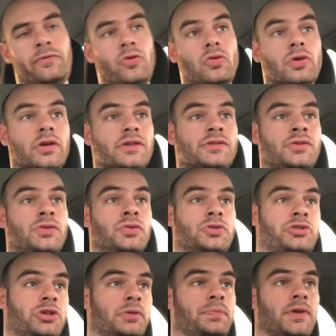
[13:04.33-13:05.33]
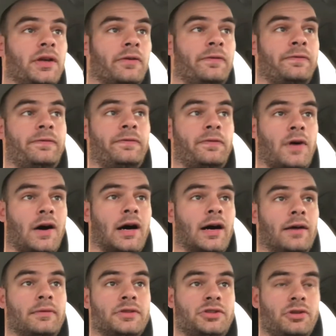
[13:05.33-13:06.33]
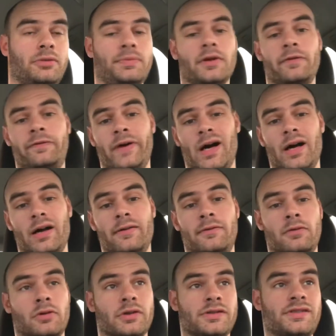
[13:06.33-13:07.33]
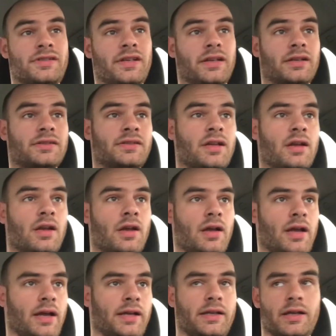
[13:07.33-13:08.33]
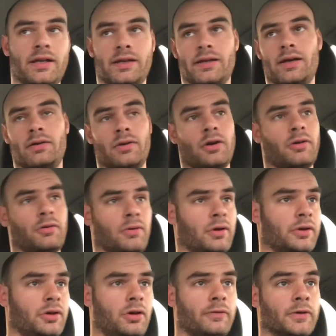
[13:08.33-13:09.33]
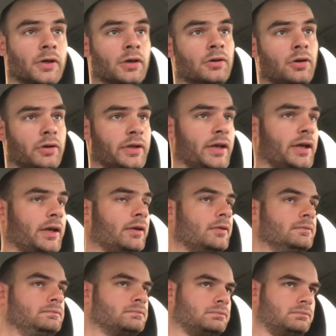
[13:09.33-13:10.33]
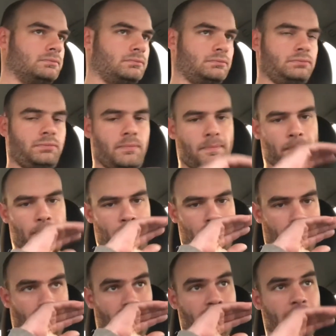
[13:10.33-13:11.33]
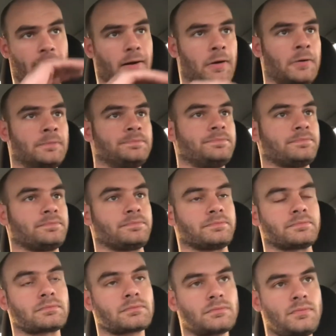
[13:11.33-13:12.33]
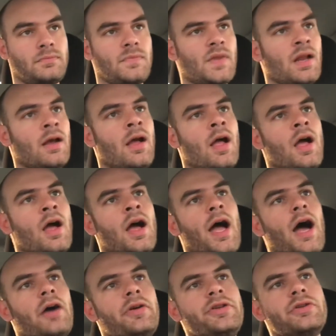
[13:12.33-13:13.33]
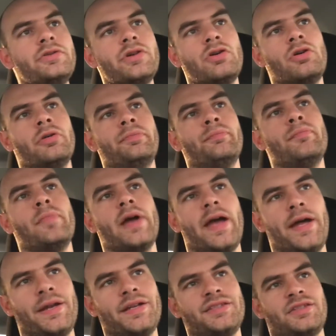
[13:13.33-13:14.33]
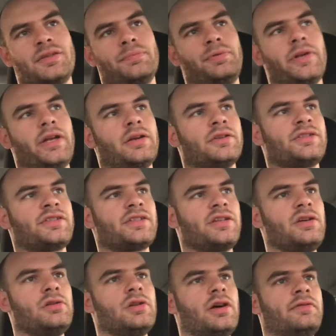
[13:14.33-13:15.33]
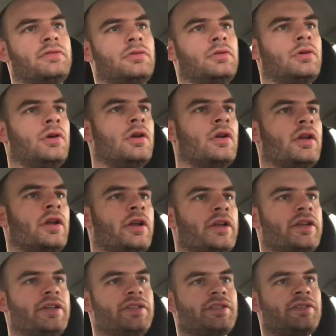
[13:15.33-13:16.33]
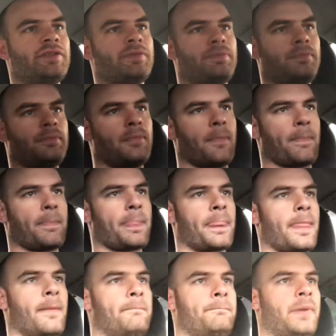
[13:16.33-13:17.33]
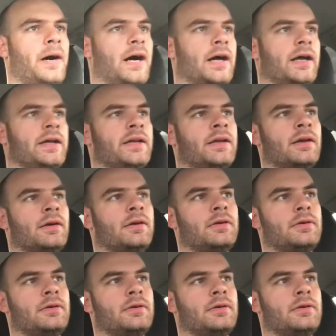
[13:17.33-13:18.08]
4s who should be a 5 or a 6 and getting run over. Okay. Now, how you go and manage the player's skill level is by